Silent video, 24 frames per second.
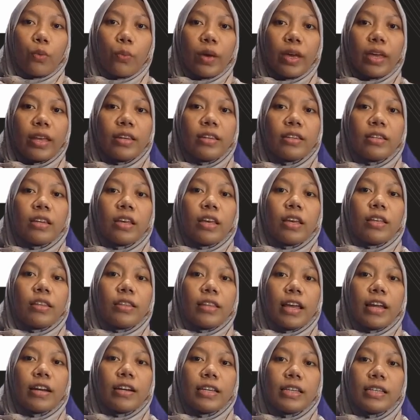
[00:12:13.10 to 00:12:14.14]
When
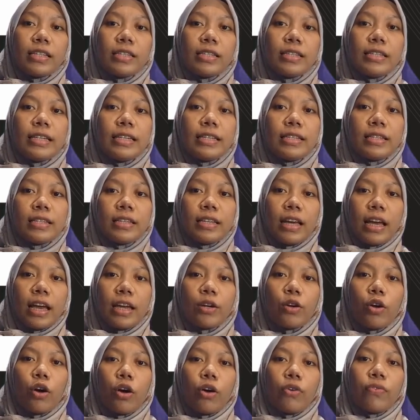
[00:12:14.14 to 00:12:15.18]
there is this
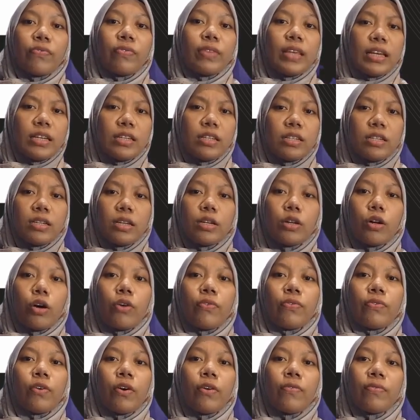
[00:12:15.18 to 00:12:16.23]
kind of tension
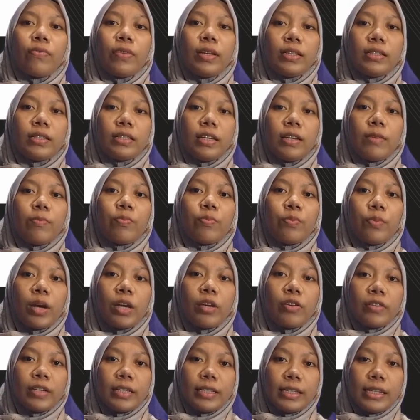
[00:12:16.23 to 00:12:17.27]
of conflicting
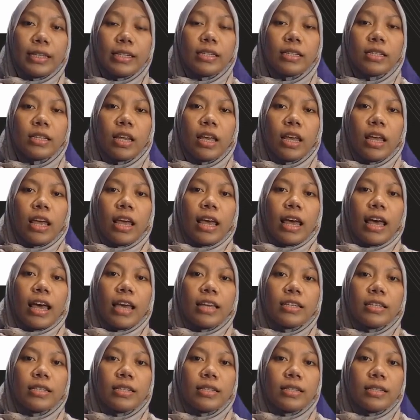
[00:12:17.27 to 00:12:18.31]
priorities,
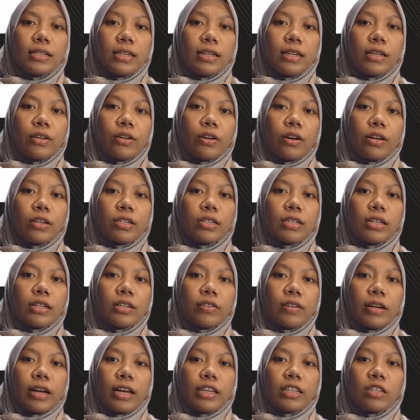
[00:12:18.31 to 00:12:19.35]
agency costs
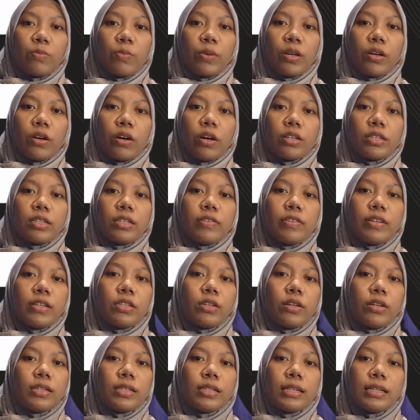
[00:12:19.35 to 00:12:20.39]
arise because
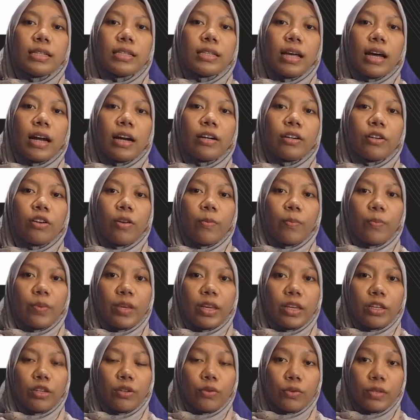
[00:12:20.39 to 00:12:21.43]
resources are not
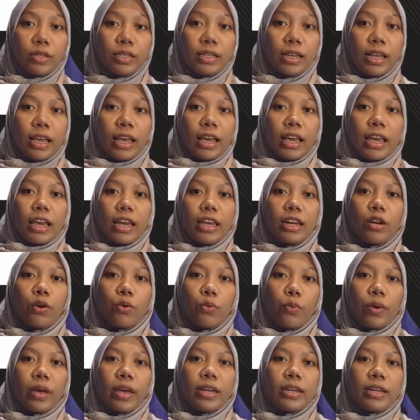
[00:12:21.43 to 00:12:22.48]
being used in
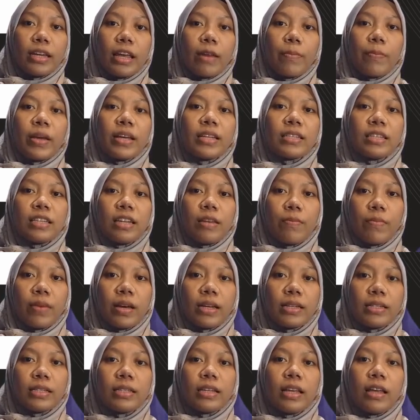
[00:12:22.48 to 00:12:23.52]
a way that
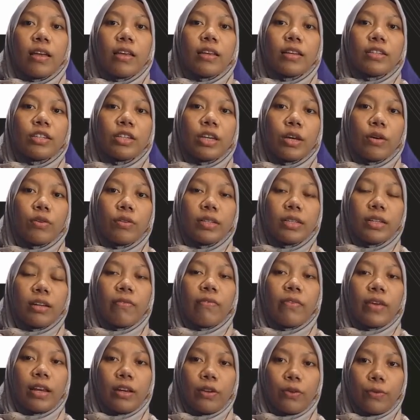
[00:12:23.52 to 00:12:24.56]
maximizes
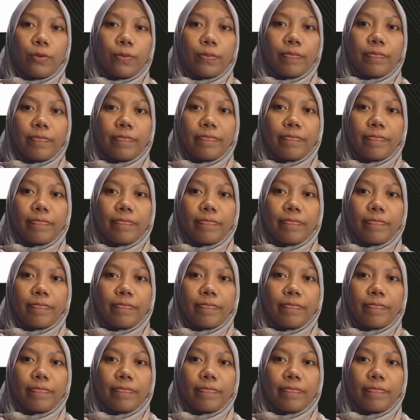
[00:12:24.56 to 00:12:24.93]
shareholder value.